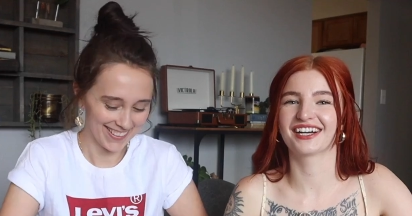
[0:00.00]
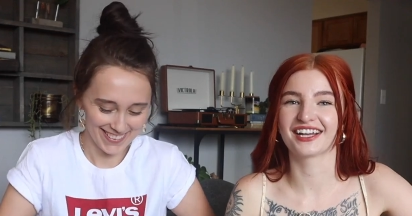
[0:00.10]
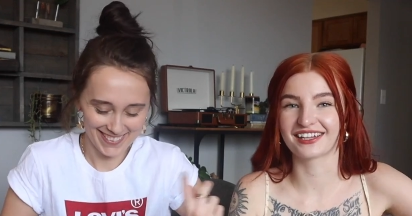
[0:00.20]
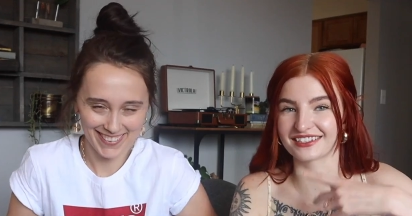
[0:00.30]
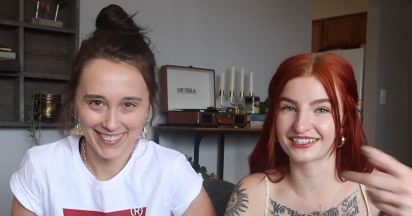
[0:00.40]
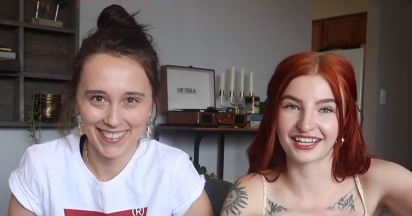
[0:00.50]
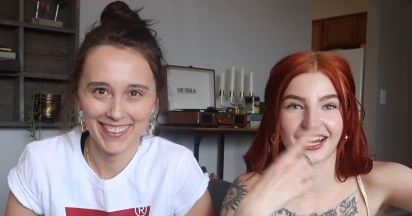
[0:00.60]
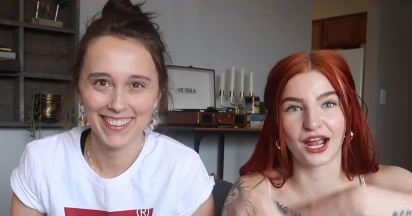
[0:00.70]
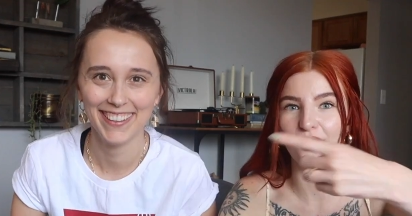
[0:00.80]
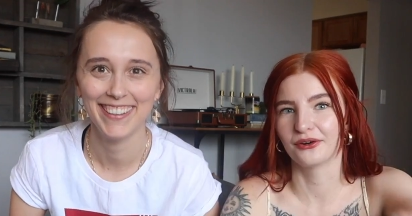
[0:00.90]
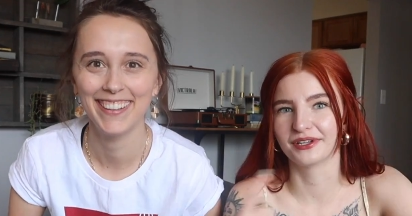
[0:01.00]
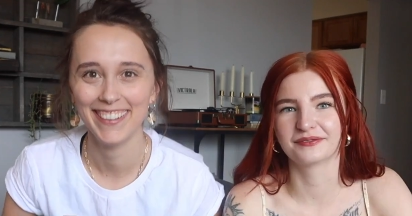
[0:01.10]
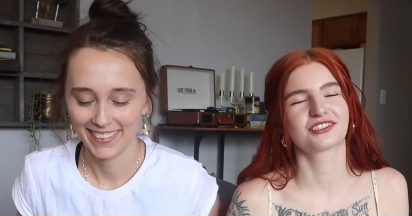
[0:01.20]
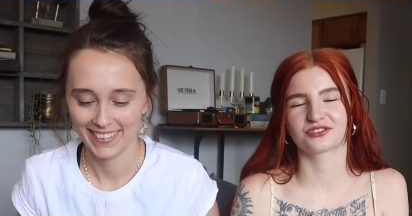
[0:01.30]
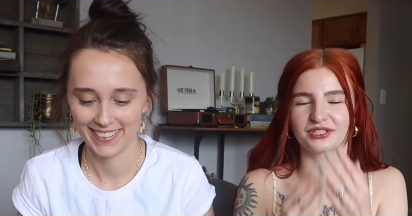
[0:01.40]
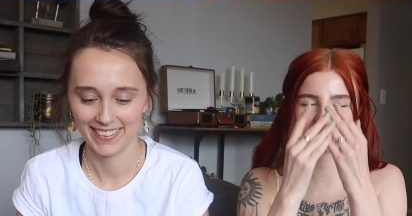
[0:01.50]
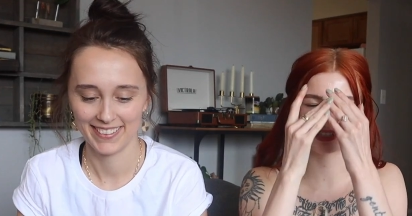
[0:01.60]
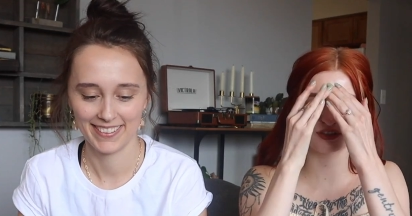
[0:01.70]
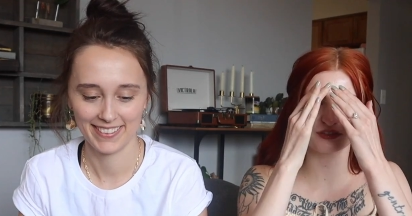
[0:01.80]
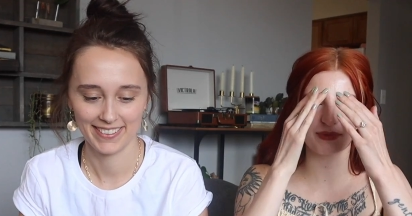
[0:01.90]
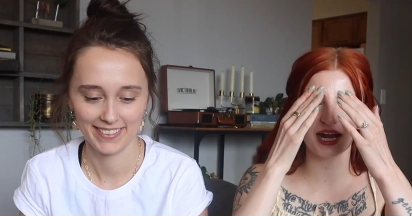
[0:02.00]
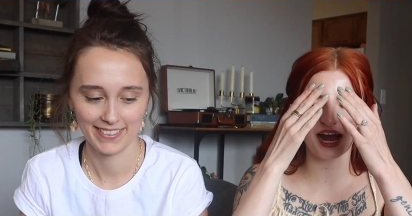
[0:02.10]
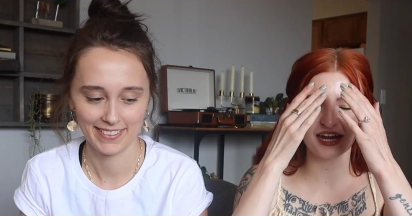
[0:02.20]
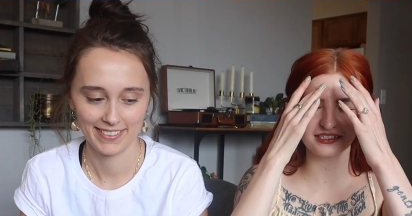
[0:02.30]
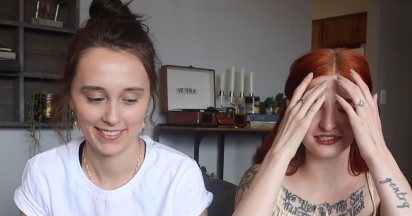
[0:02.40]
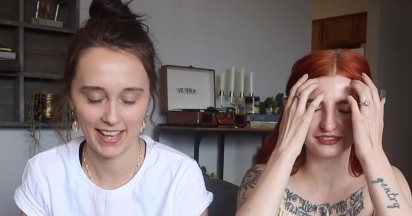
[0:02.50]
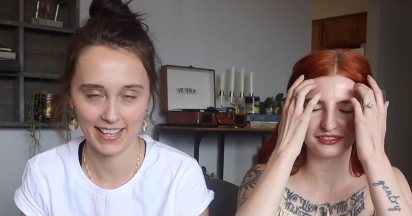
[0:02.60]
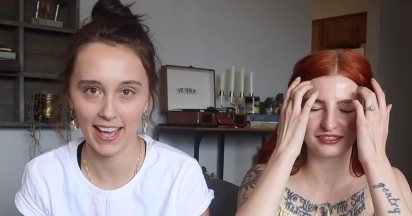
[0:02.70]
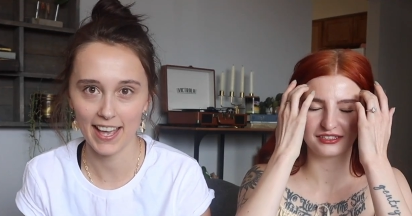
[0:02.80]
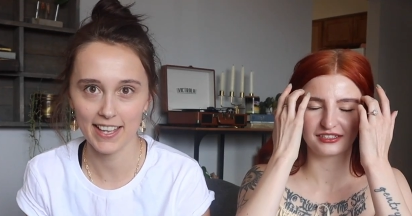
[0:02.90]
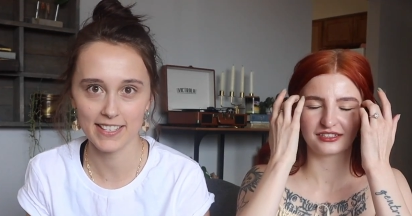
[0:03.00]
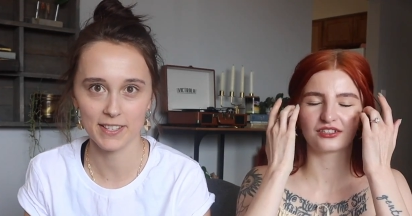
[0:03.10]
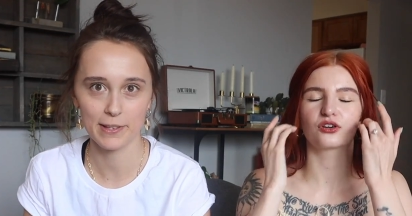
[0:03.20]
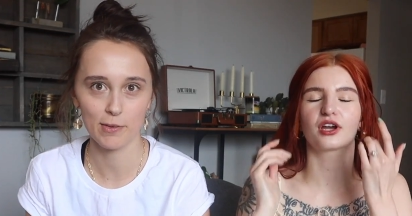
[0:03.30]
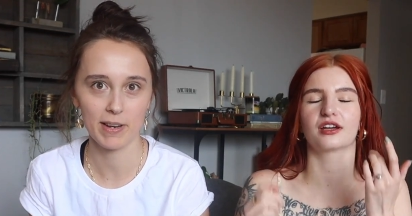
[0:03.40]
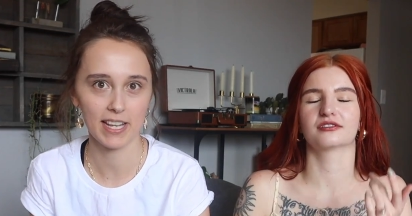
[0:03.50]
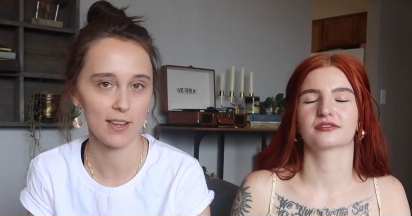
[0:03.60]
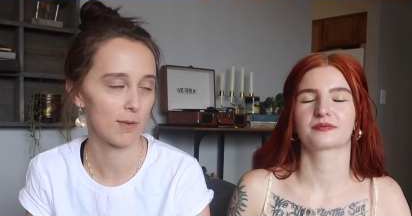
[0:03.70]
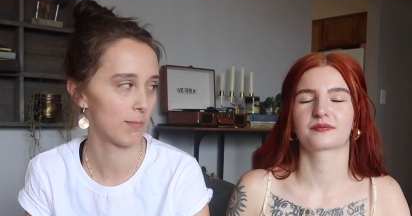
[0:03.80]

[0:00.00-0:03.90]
Speaker 1: All right, let's get it going. Should I just close my eyes? I guess, unless you're going to get